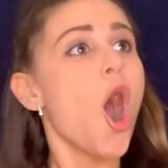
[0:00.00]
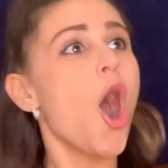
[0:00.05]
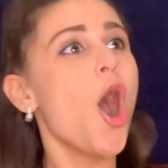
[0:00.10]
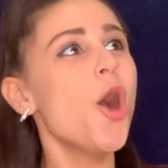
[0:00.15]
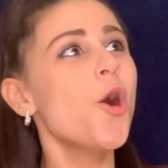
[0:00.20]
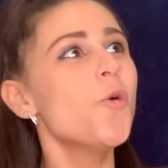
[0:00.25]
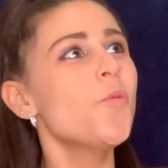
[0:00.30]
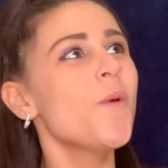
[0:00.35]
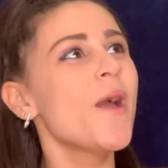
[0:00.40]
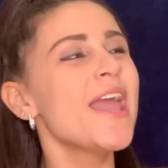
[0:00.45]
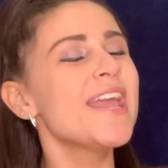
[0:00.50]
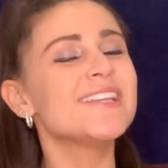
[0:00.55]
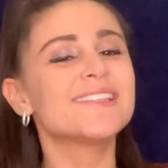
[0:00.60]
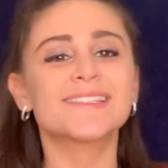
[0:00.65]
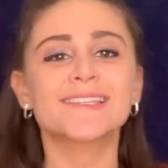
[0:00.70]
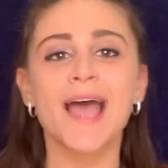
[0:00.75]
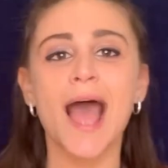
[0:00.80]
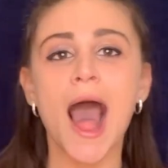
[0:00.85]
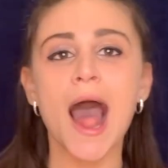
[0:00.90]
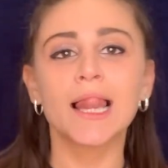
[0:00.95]
Oh,
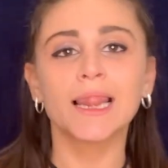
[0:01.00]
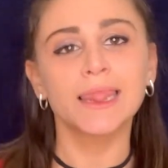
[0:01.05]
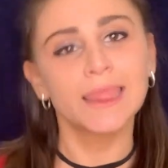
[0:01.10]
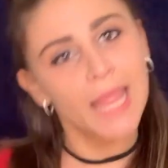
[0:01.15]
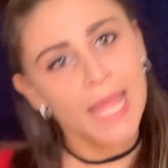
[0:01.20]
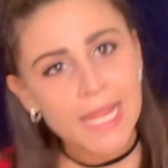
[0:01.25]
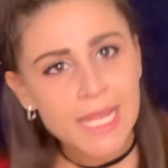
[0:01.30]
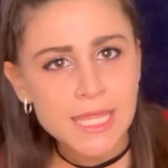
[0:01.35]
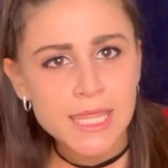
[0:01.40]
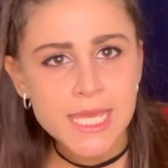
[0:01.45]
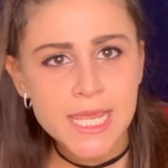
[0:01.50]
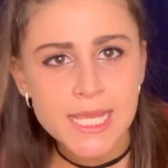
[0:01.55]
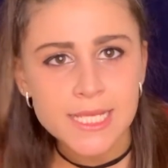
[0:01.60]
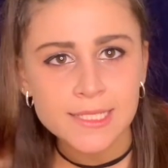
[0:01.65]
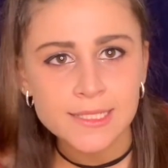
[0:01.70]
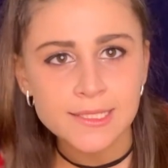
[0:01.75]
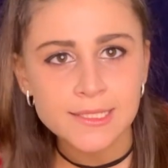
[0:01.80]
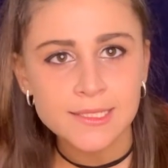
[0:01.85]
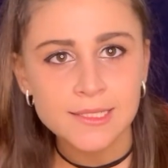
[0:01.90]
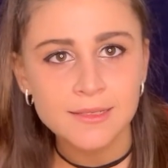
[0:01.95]
wait, like
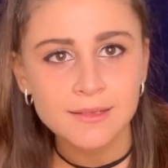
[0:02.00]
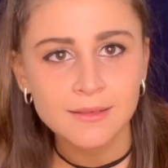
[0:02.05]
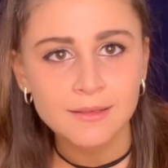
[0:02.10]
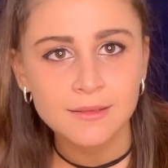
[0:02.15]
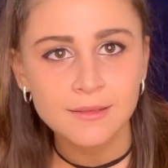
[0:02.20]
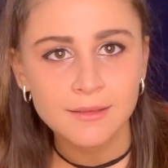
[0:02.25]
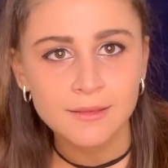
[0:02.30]
this.